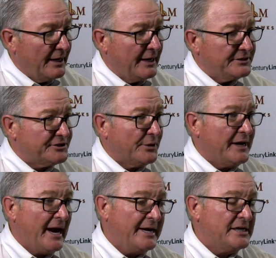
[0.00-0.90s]
And so
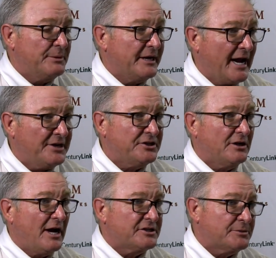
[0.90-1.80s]
he's been catching a
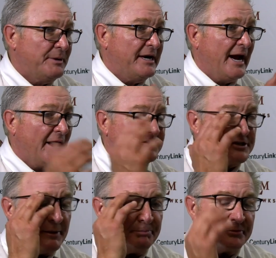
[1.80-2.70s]
lot of speed outs